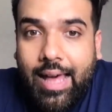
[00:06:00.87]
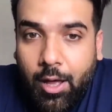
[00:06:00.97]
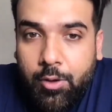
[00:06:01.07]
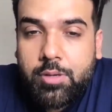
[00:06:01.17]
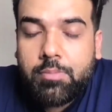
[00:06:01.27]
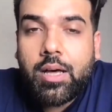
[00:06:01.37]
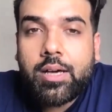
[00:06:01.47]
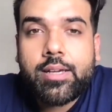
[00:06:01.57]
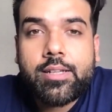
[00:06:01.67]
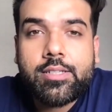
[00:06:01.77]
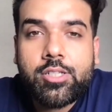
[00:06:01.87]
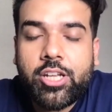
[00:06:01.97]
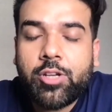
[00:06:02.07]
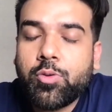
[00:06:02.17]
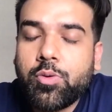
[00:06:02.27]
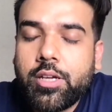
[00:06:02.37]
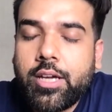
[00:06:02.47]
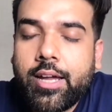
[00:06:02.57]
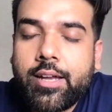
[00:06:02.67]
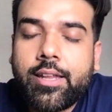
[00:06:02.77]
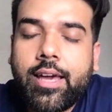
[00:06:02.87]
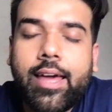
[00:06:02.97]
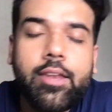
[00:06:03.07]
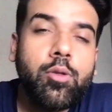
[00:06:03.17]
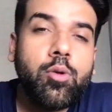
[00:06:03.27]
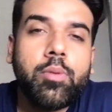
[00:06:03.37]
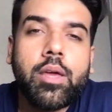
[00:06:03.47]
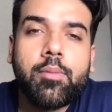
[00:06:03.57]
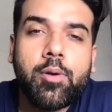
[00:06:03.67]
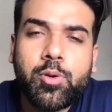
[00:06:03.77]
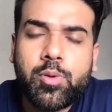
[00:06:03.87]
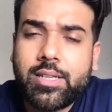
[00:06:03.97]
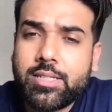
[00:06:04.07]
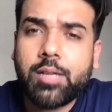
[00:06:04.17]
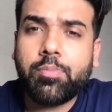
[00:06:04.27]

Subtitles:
the markets tend to react, and you'll be able to easily